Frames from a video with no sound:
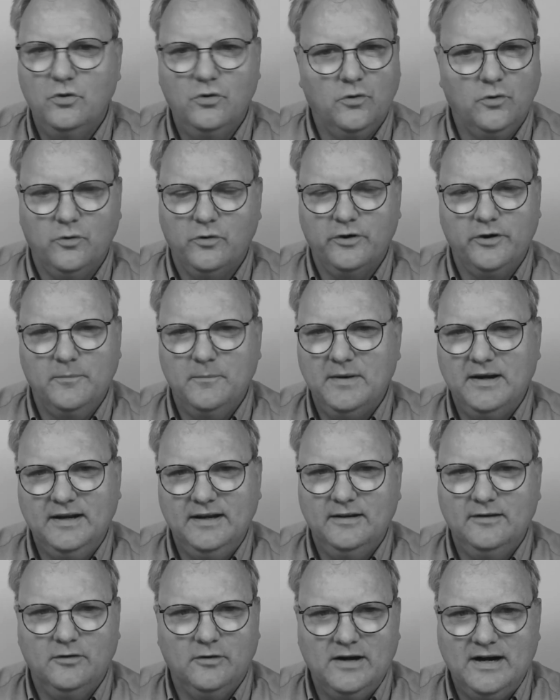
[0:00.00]
order
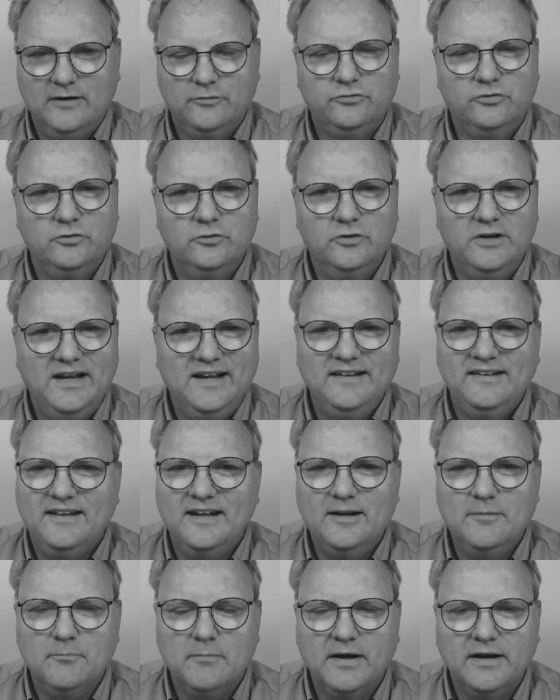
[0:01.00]
my, or how to
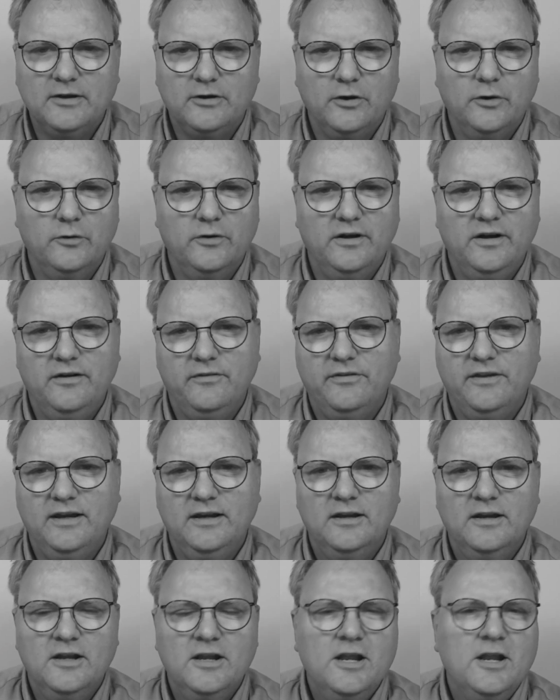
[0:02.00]
indent my code or anything,
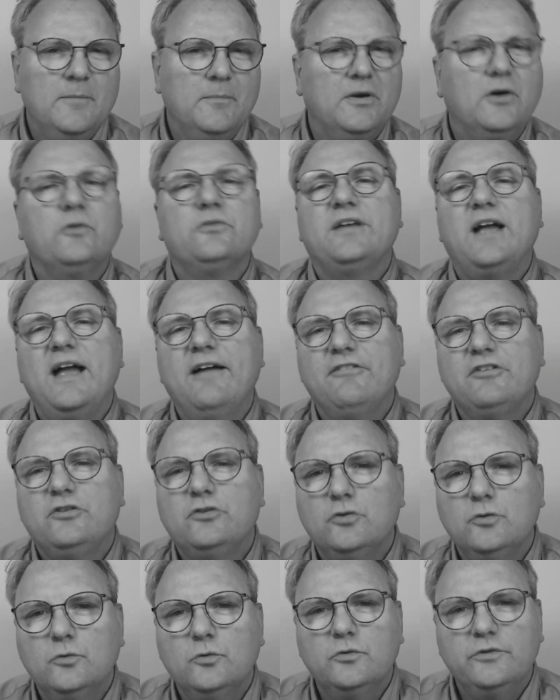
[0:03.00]
because I have a
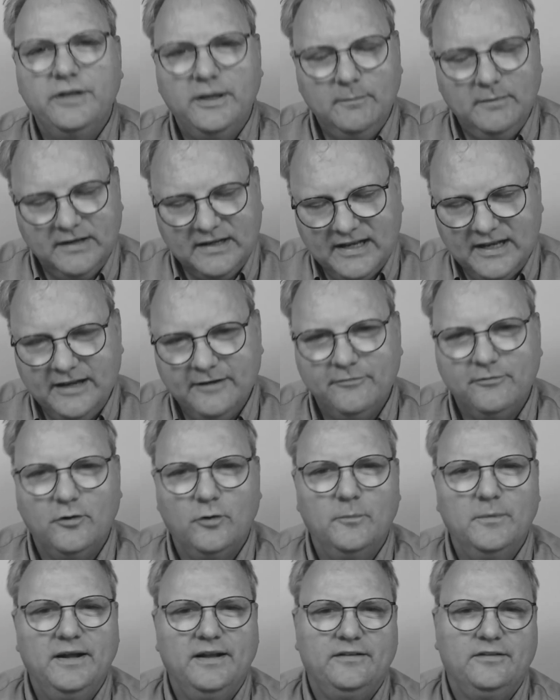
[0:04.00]
tool named Clang
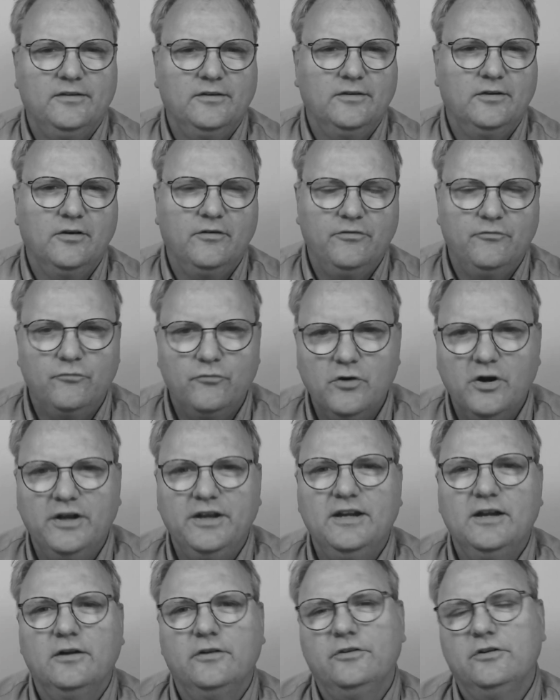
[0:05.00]
Format
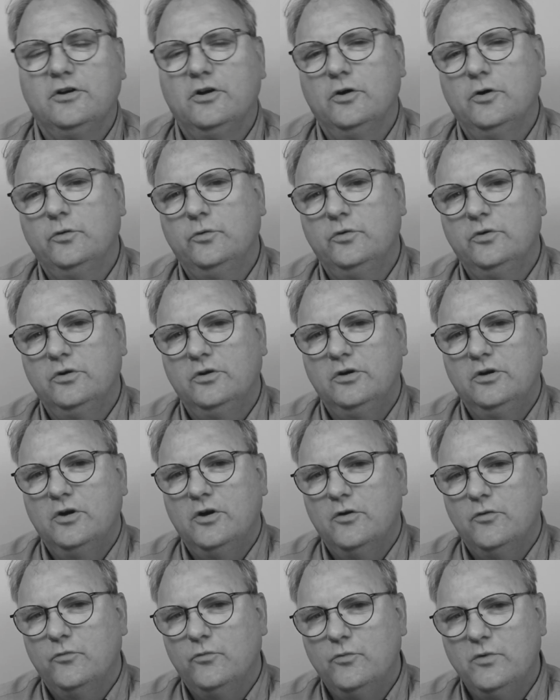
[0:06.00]
running on the code
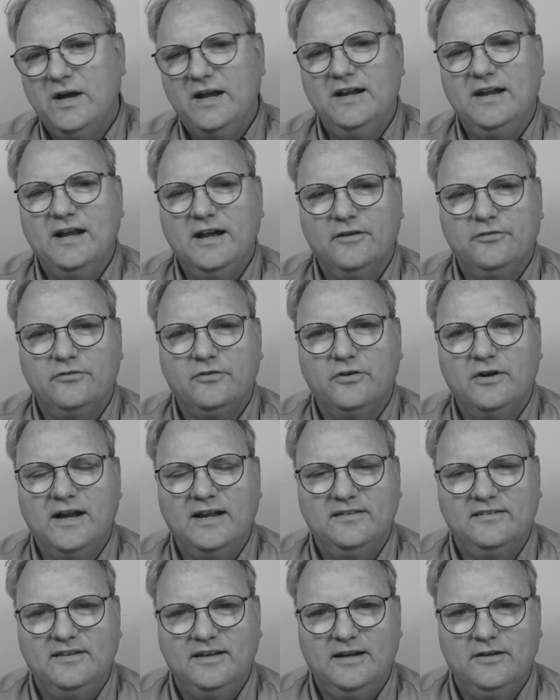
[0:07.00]
right after I
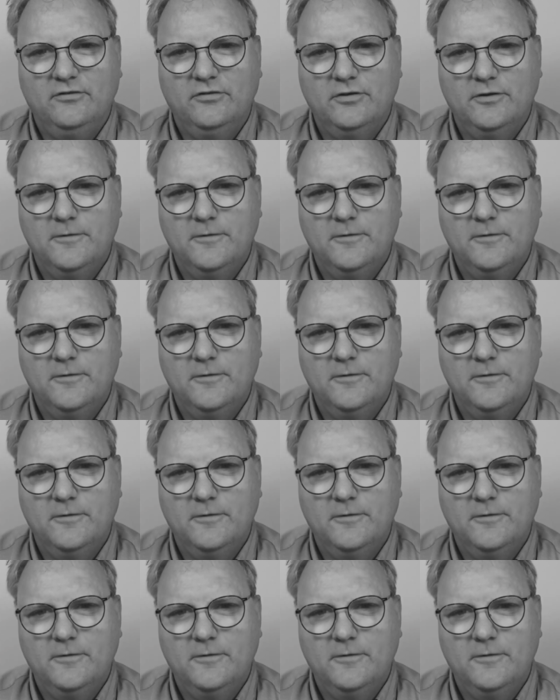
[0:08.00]
save.